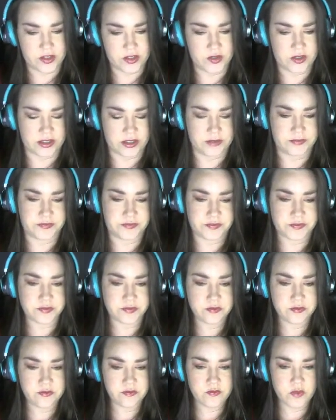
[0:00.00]
Okay.
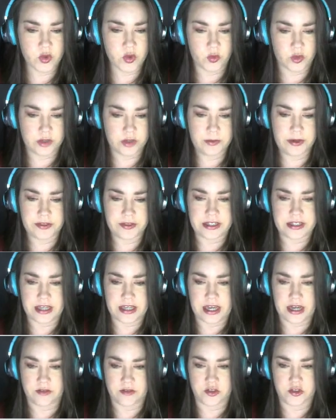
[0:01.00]
What about the
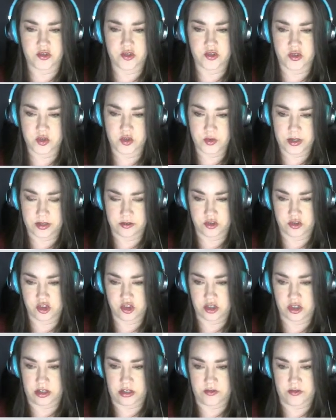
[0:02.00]
average 2-ounce
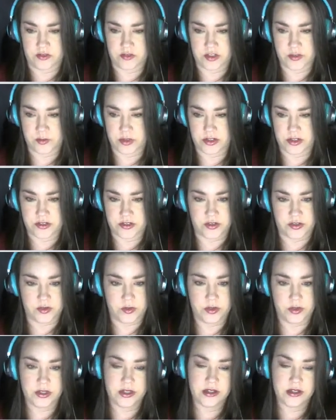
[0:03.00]
shot of
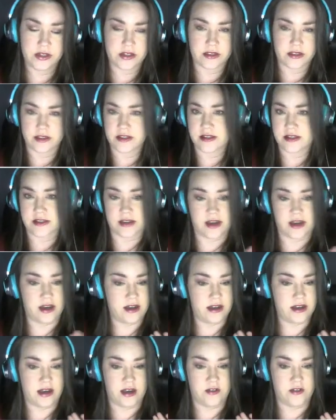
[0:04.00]
espresso? This
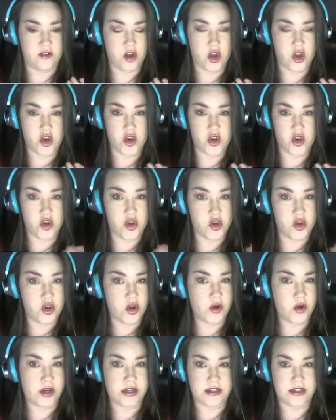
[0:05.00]
I have
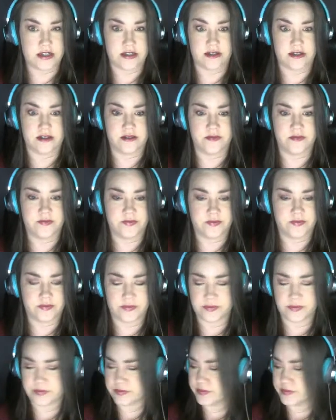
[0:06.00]
no idea.
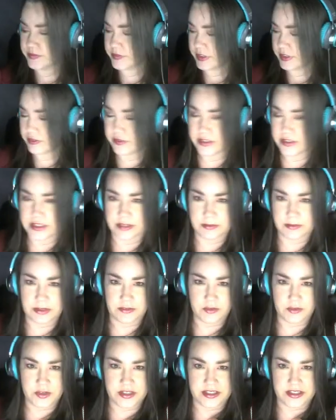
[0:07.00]
I feel like my
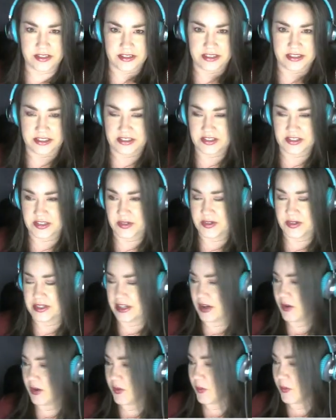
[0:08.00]
voice sounds like it's going out.